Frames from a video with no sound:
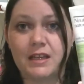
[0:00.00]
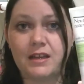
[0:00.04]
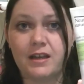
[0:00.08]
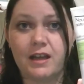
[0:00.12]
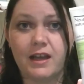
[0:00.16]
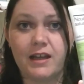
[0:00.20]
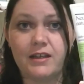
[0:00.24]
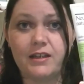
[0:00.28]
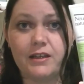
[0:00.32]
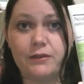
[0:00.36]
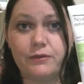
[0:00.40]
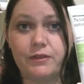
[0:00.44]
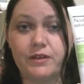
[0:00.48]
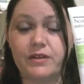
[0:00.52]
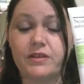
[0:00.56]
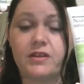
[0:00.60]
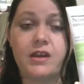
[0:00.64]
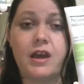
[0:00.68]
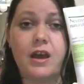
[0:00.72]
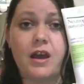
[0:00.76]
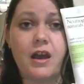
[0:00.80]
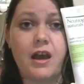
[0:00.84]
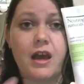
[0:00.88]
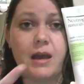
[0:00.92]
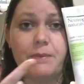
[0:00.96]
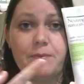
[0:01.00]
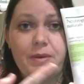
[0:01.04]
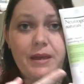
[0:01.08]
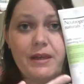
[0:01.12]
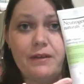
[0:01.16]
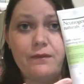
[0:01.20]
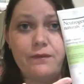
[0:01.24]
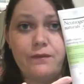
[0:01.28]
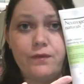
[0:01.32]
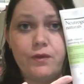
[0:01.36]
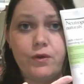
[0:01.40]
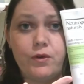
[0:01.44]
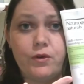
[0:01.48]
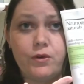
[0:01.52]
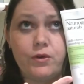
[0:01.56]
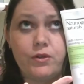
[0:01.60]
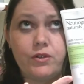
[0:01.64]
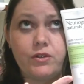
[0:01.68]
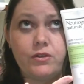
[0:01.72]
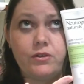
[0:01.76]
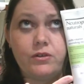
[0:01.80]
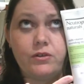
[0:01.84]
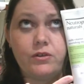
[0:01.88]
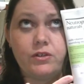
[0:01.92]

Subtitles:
I love this. I paid $14.